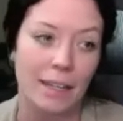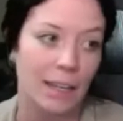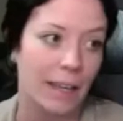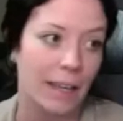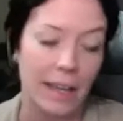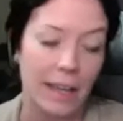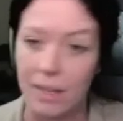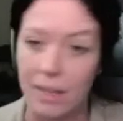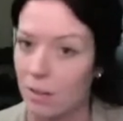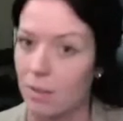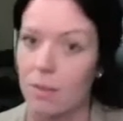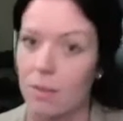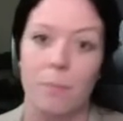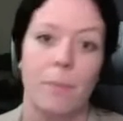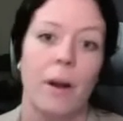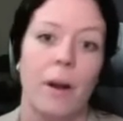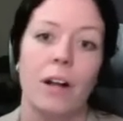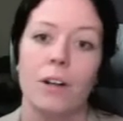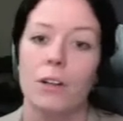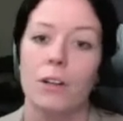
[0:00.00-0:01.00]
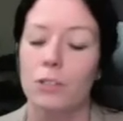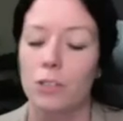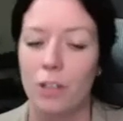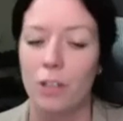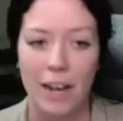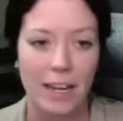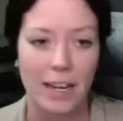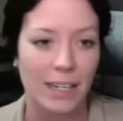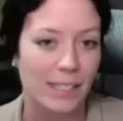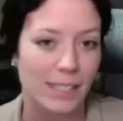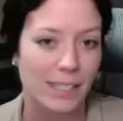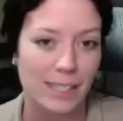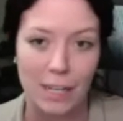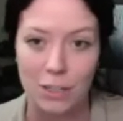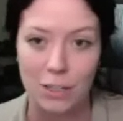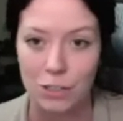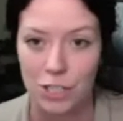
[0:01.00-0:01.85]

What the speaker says: in buckle trying to sell